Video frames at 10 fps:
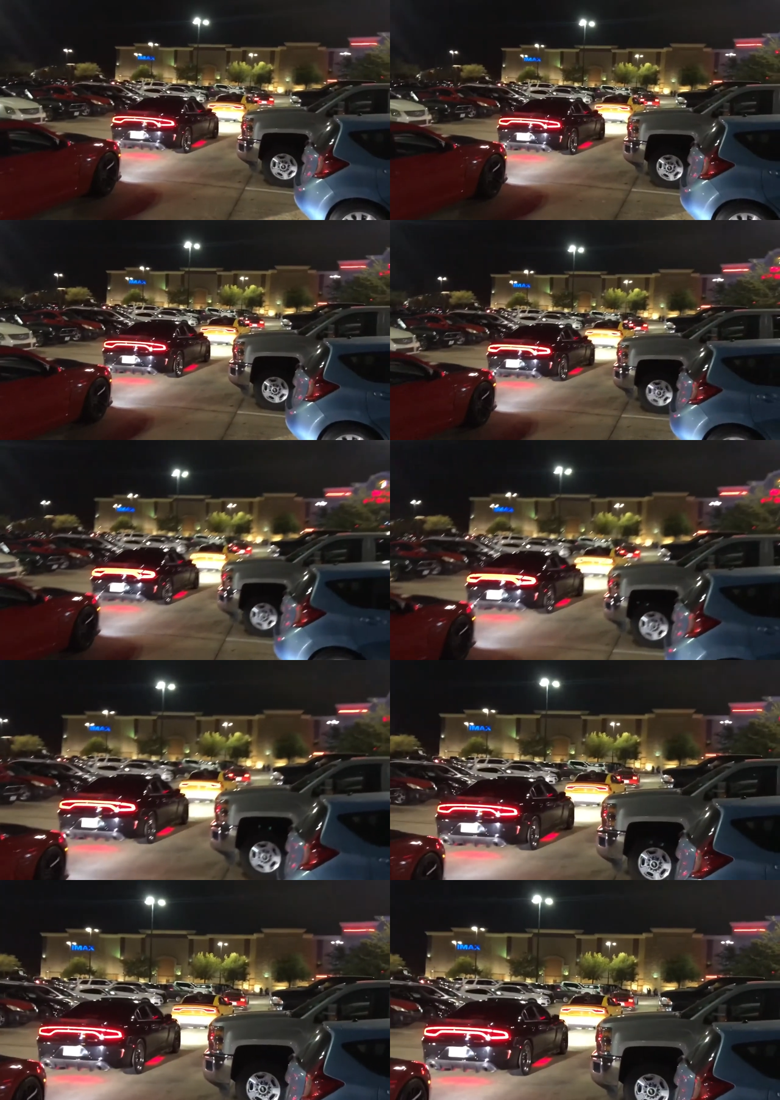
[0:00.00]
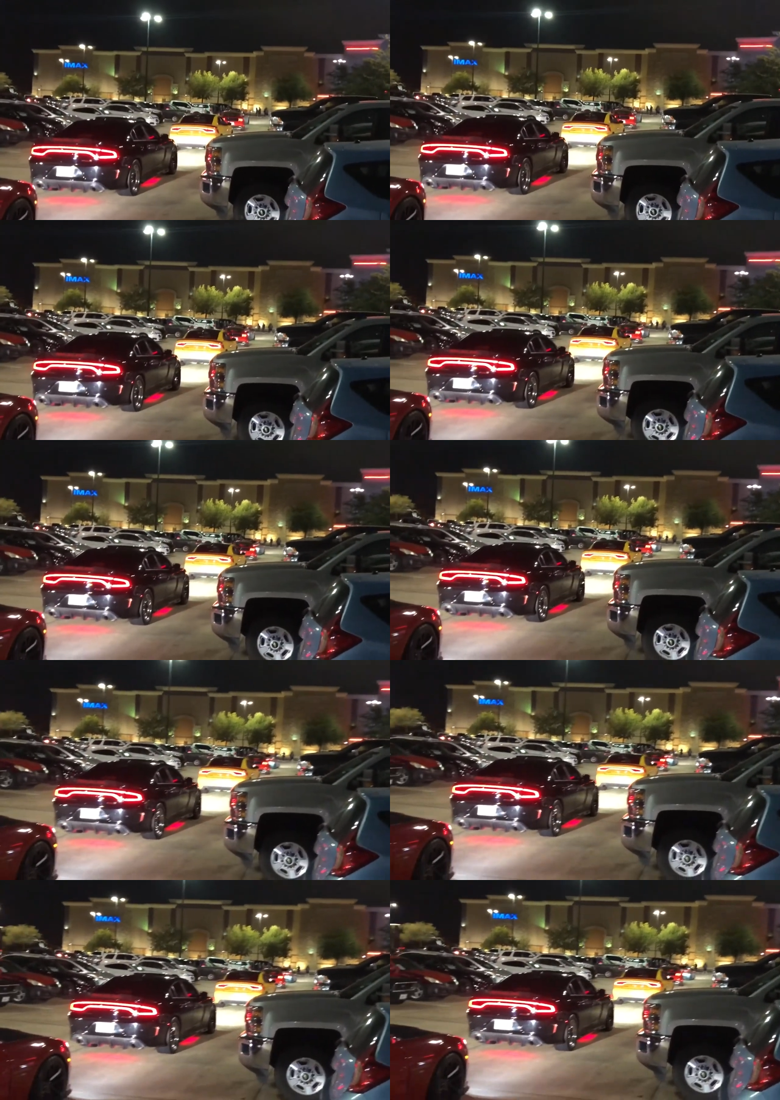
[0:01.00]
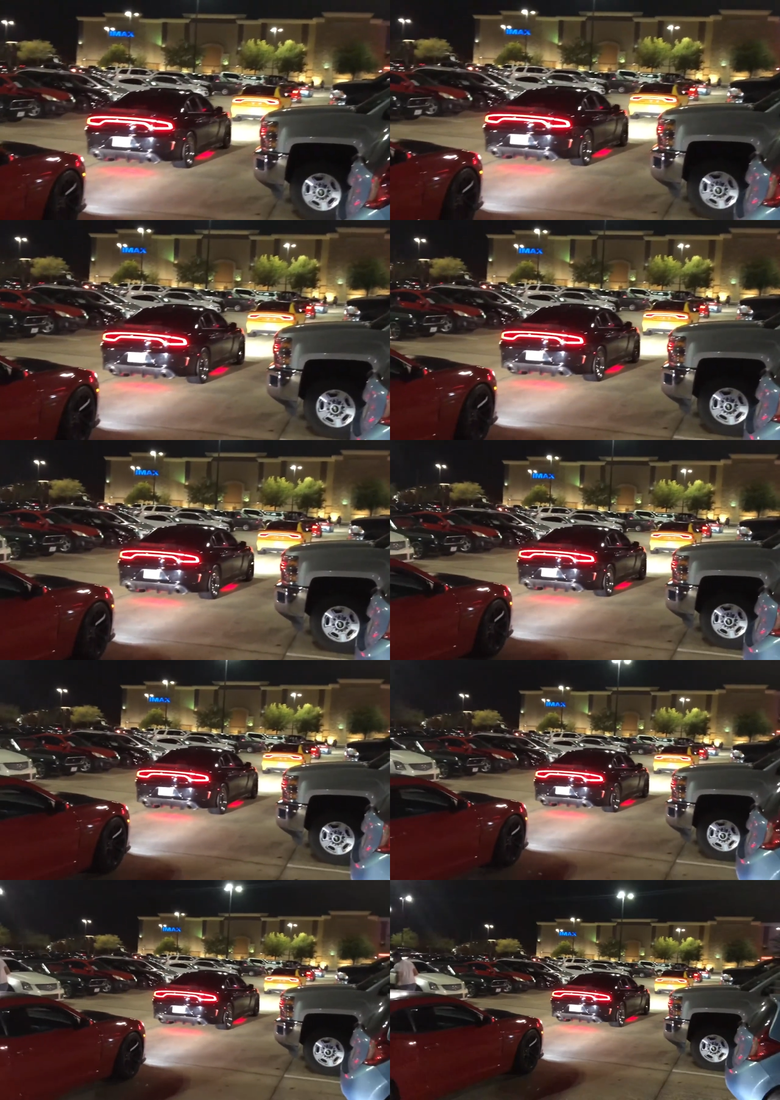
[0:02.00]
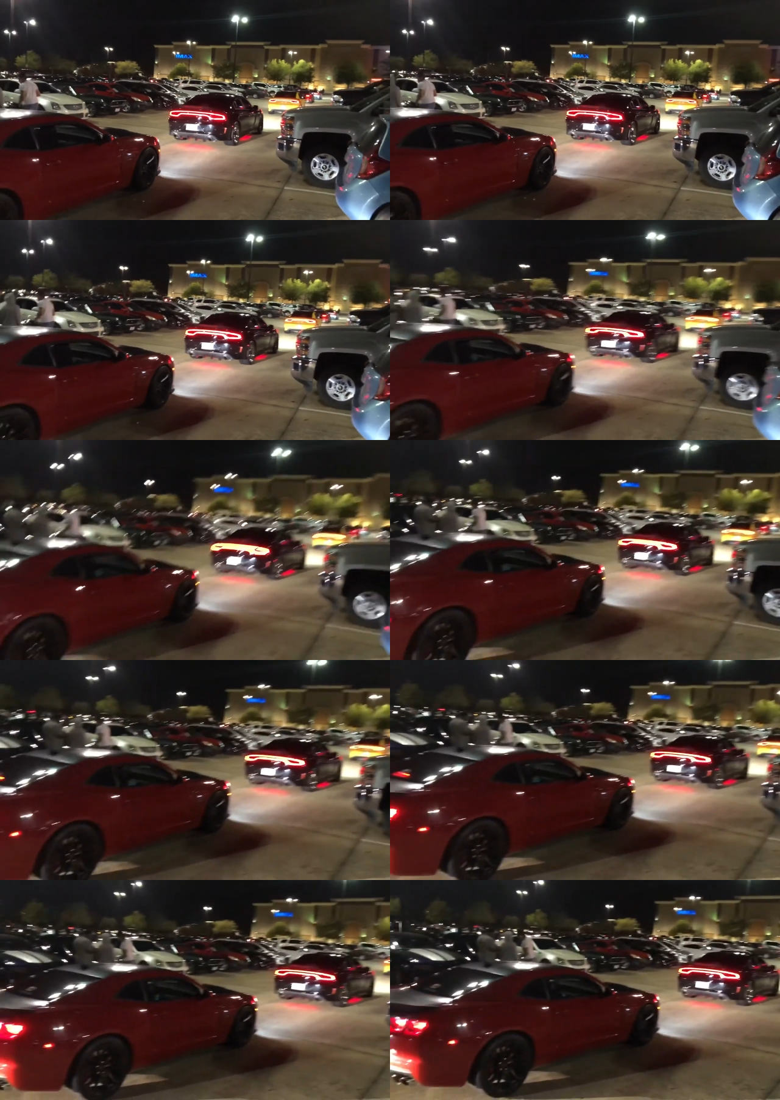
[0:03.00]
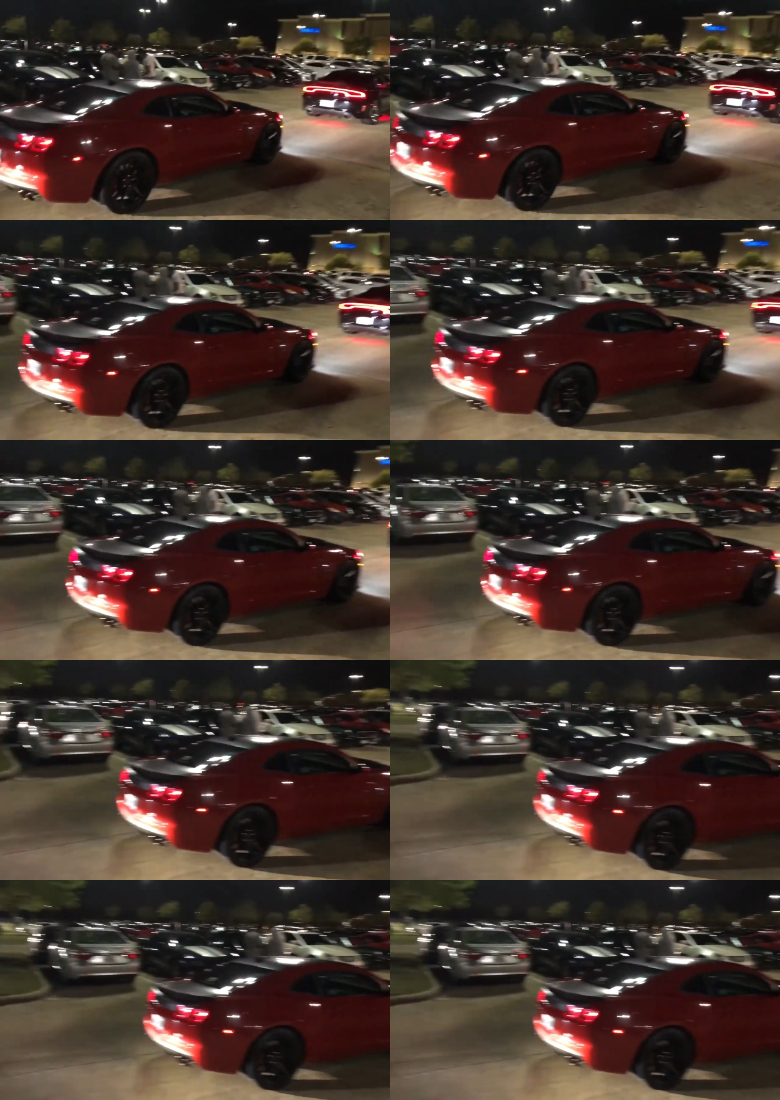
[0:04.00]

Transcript: [unreadable: no face in view]